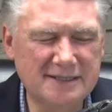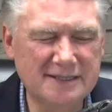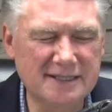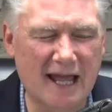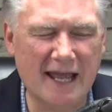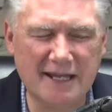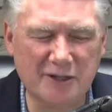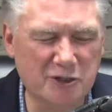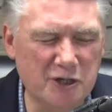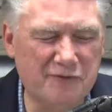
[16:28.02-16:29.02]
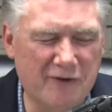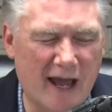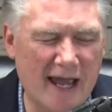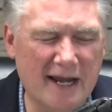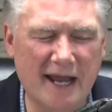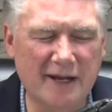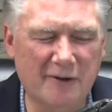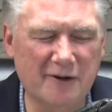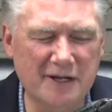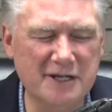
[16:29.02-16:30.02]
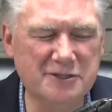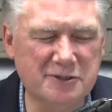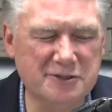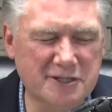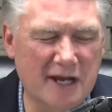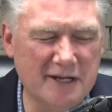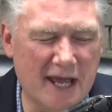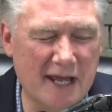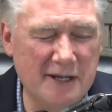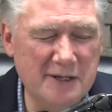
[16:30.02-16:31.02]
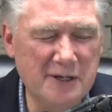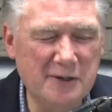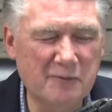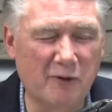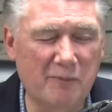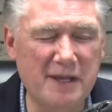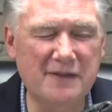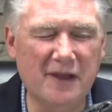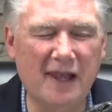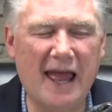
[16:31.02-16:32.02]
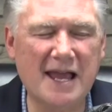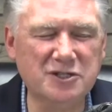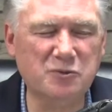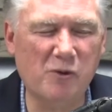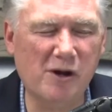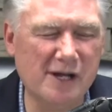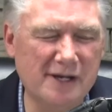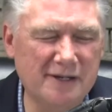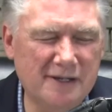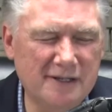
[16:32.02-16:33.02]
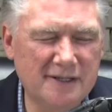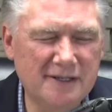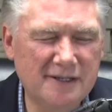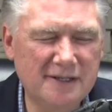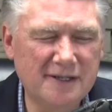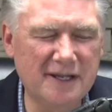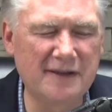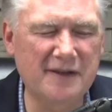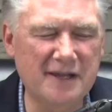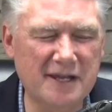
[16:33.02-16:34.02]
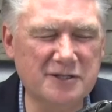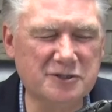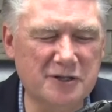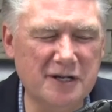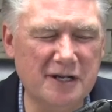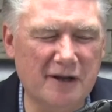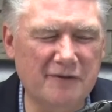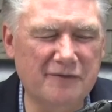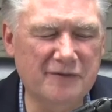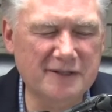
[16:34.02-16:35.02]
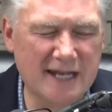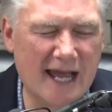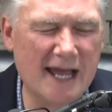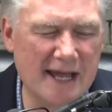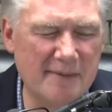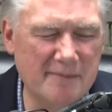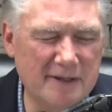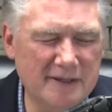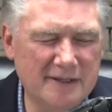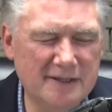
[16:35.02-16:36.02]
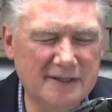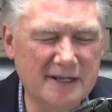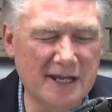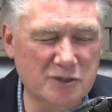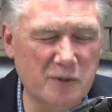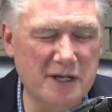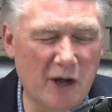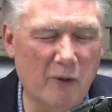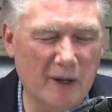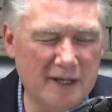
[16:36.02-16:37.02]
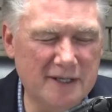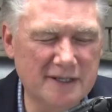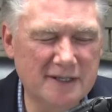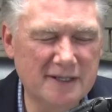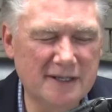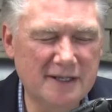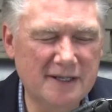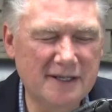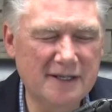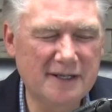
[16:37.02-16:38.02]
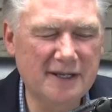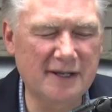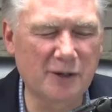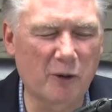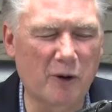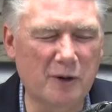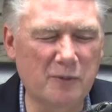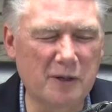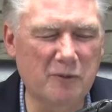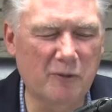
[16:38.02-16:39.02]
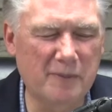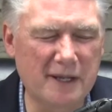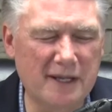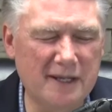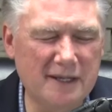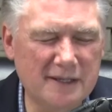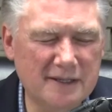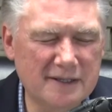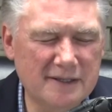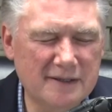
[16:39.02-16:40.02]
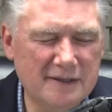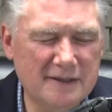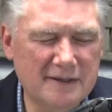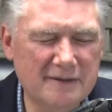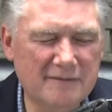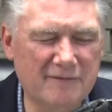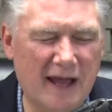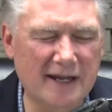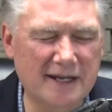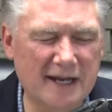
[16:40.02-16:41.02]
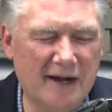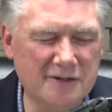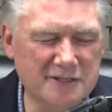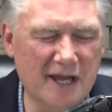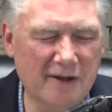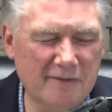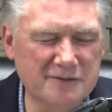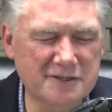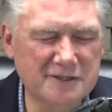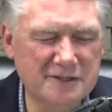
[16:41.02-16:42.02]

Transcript: like Good Friday or Easter Sunday, will be the last one in the history of time as we know it. And Lord, we will be finding ourselves